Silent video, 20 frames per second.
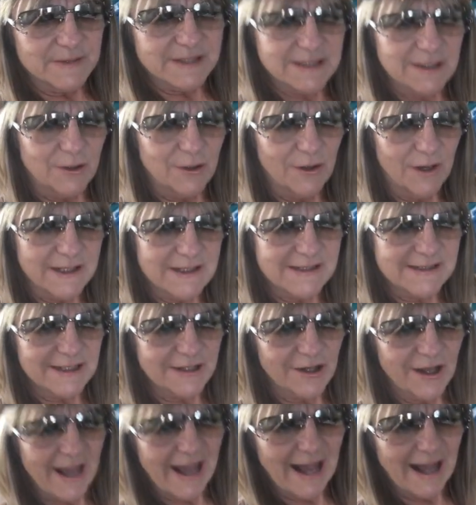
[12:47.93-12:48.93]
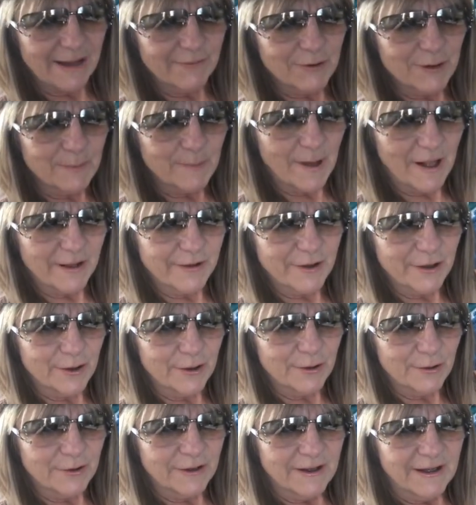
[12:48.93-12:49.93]
So I still have them,
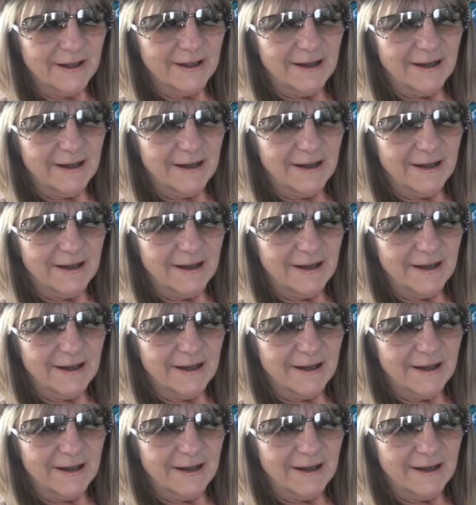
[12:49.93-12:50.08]
although